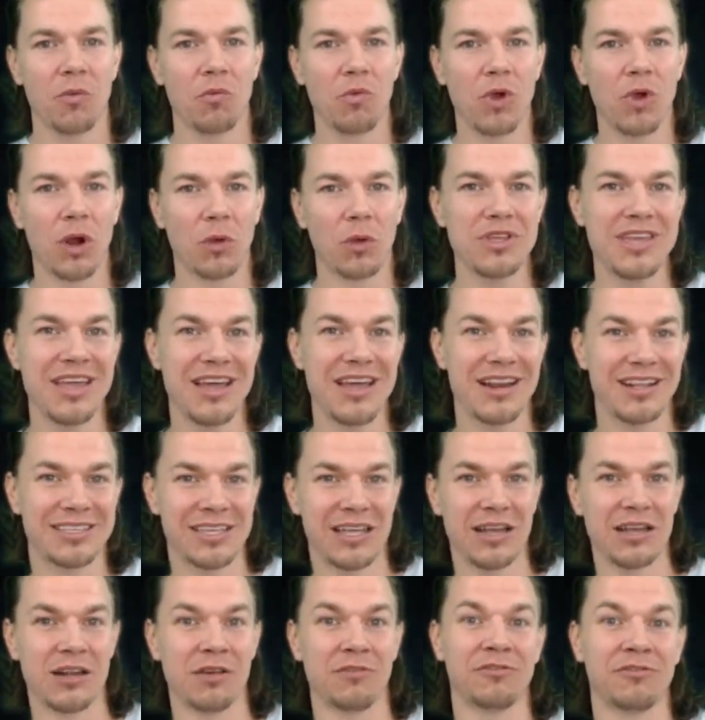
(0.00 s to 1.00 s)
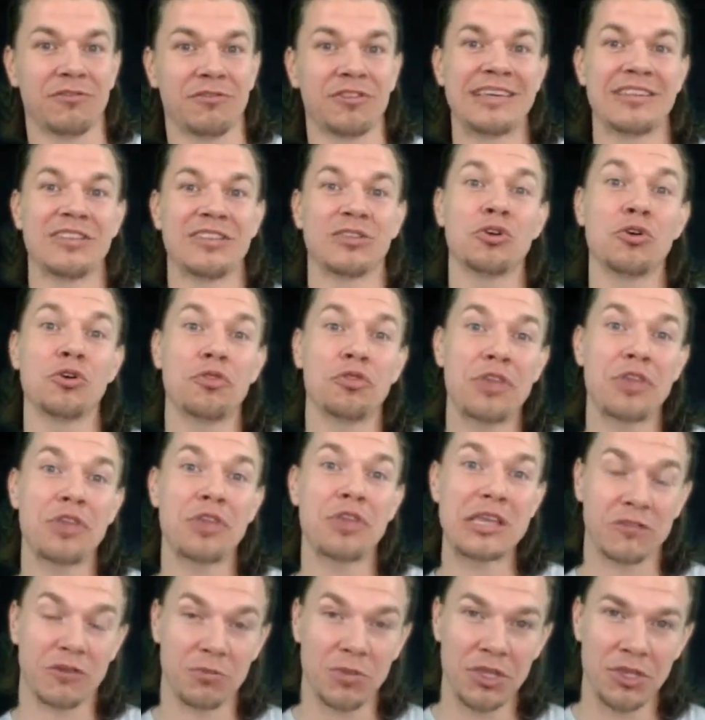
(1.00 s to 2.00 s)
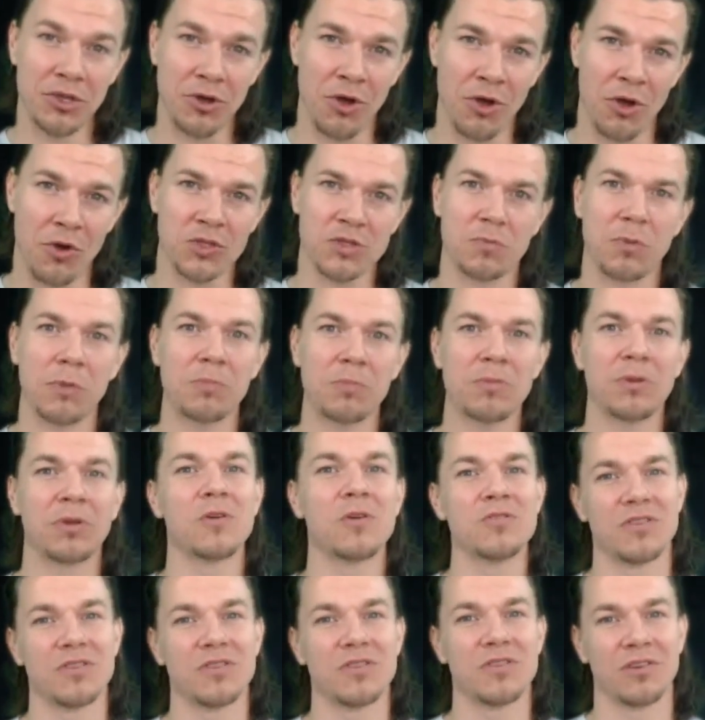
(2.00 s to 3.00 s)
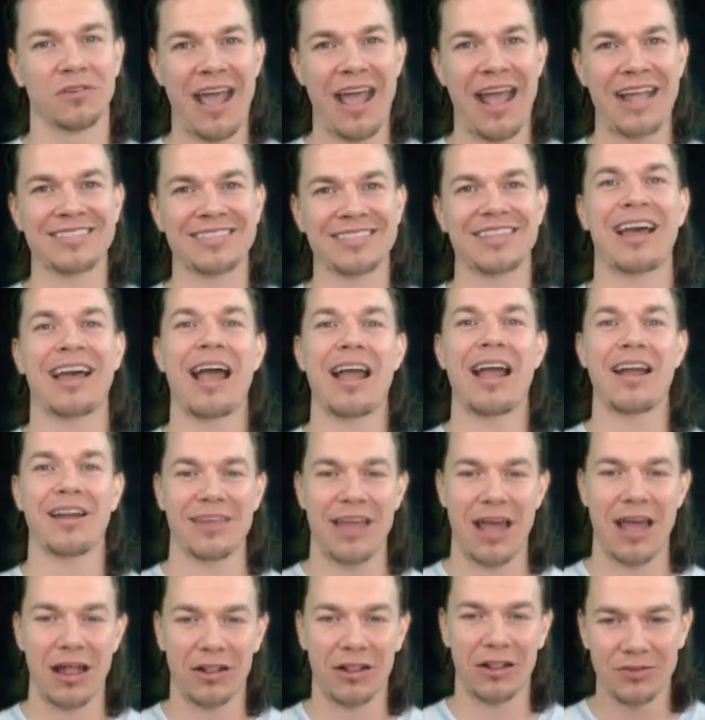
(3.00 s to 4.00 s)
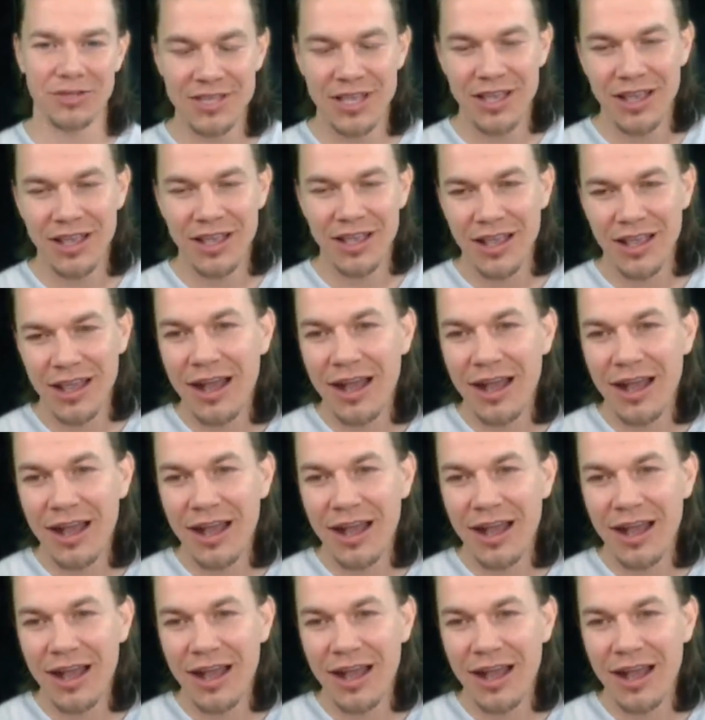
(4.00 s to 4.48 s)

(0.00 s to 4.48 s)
where we get a ton of good things from the yolks, but because they're fats, they're higher calories.